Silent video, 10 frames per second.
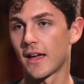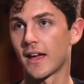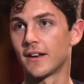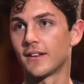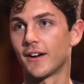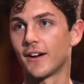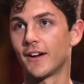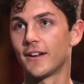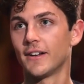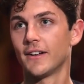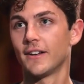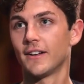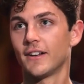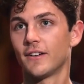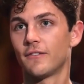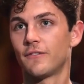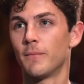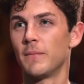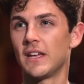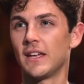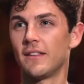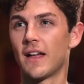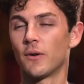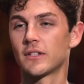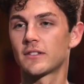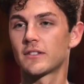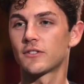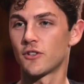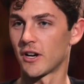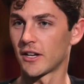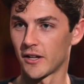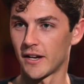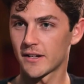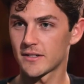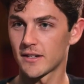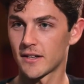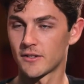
And for me, that was starting clinics.